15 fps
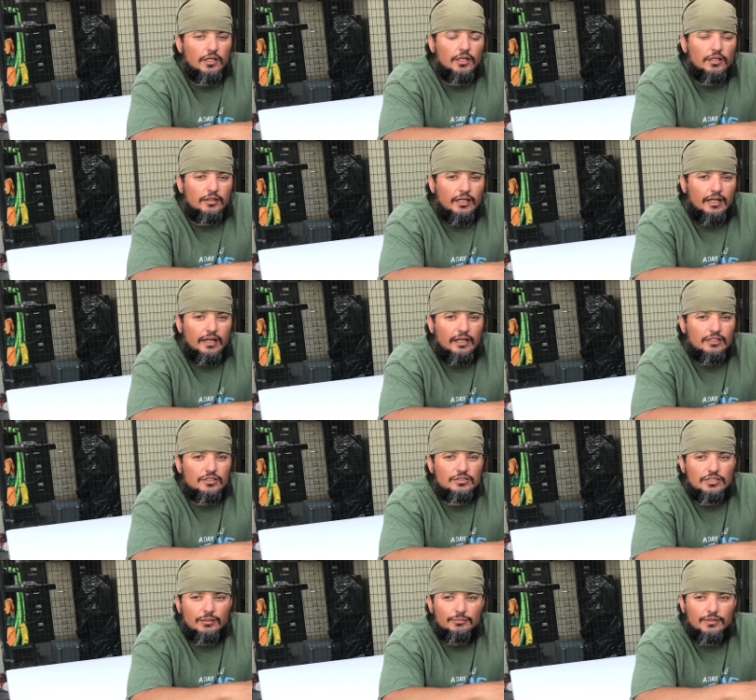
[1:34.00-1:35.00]
that has
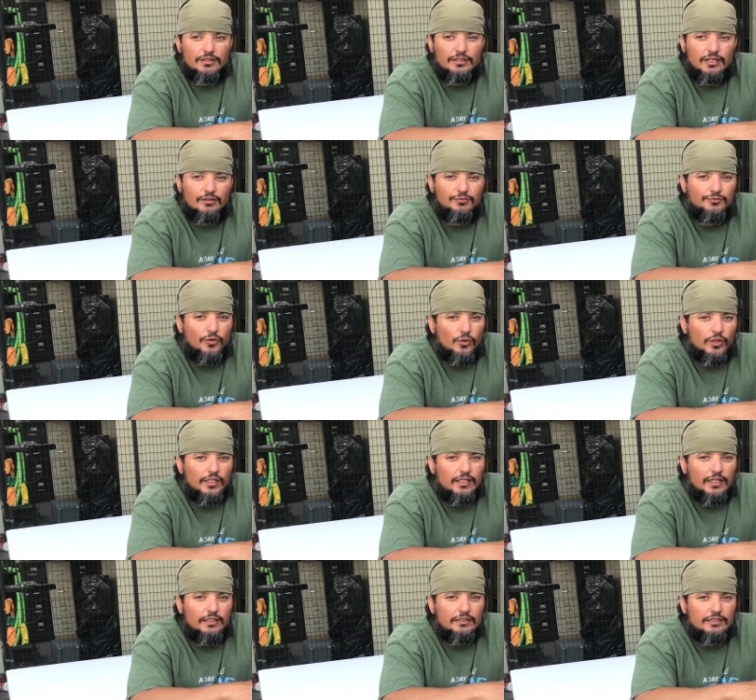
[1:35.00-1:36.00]
something like
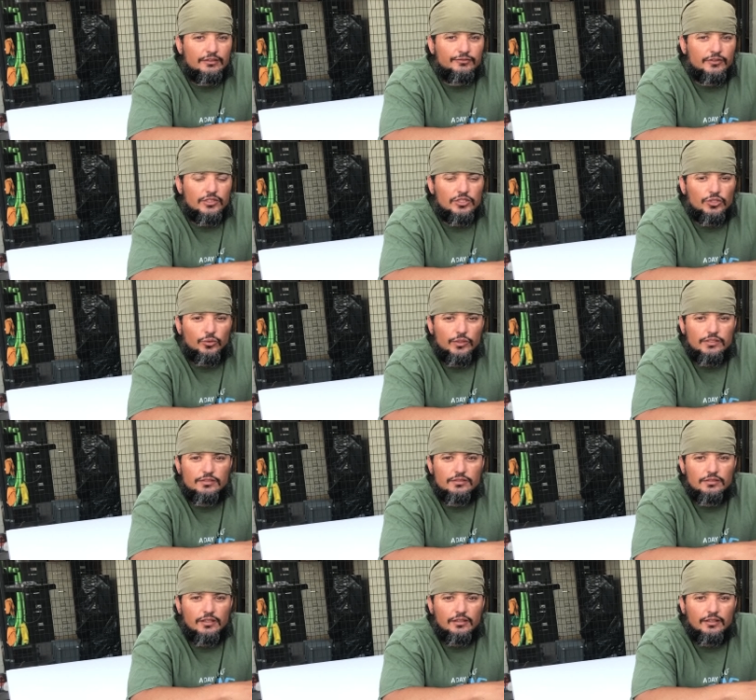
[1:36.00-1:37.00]
48 different choices
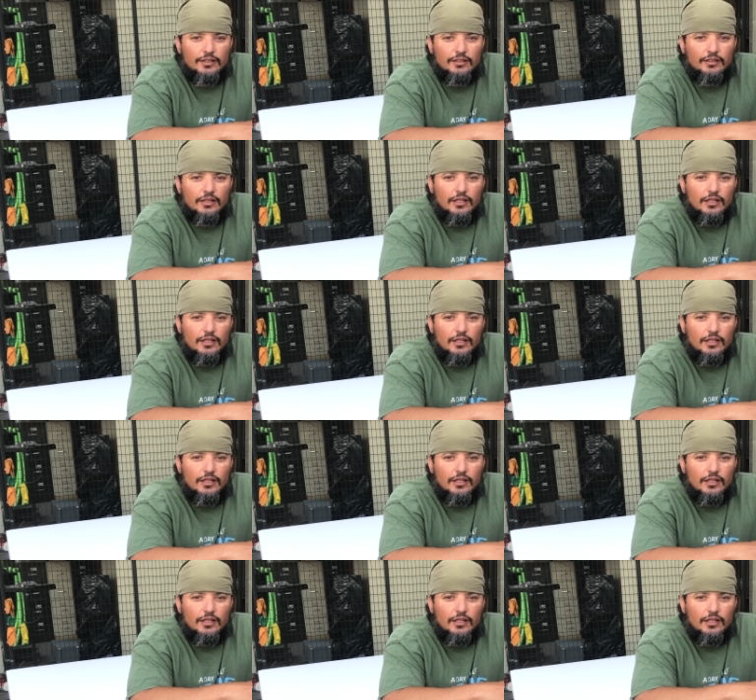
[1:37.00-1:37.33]
on there,